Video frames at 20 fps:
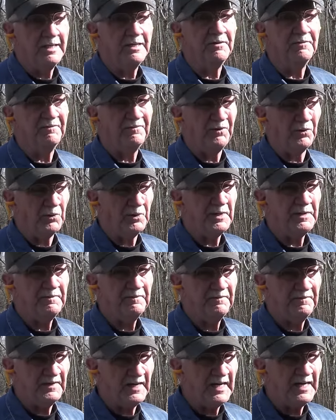and
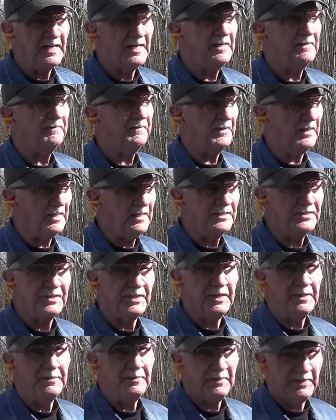45
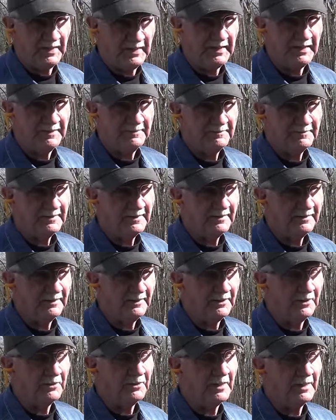ACP. You
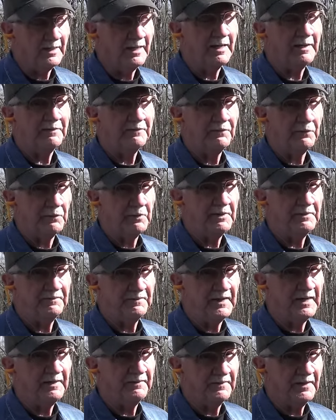know I like
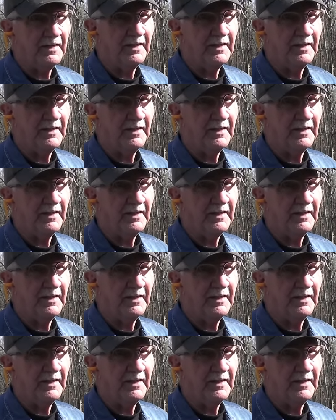45